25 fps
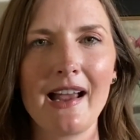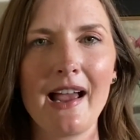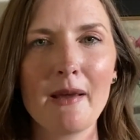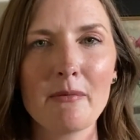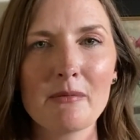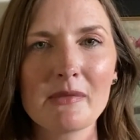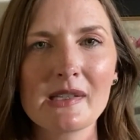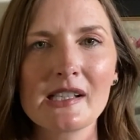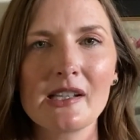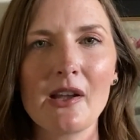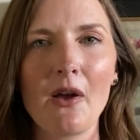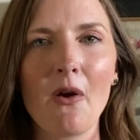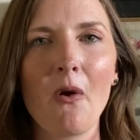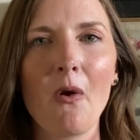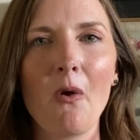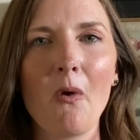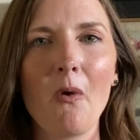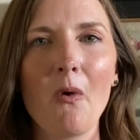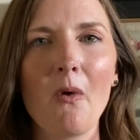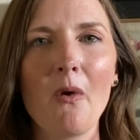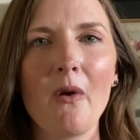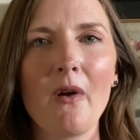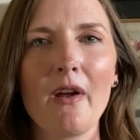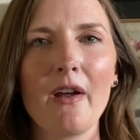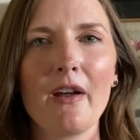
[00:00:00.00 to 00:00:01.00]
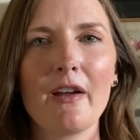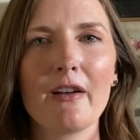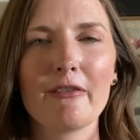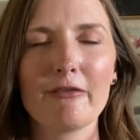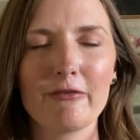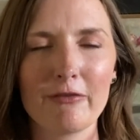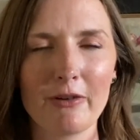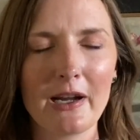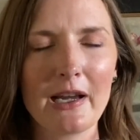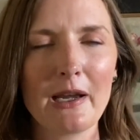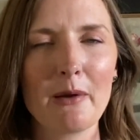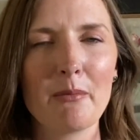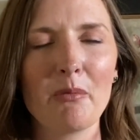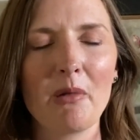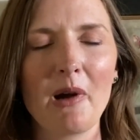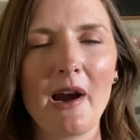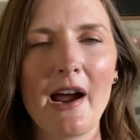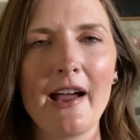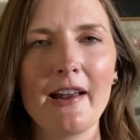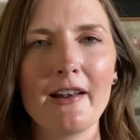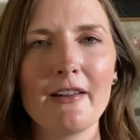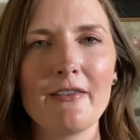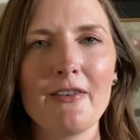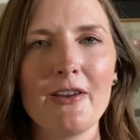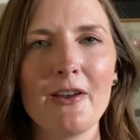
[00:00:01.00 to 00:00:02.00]
I'm so freaking
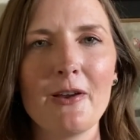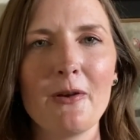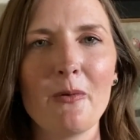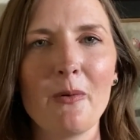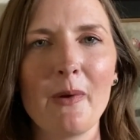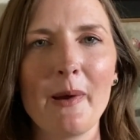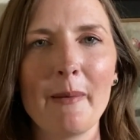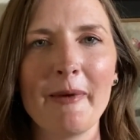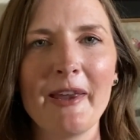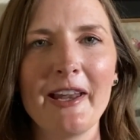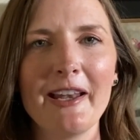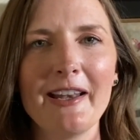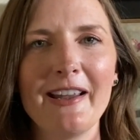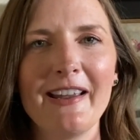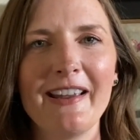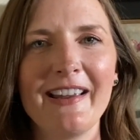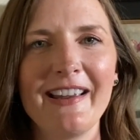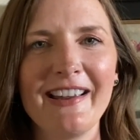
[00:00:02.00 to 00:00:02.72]
proud of you women.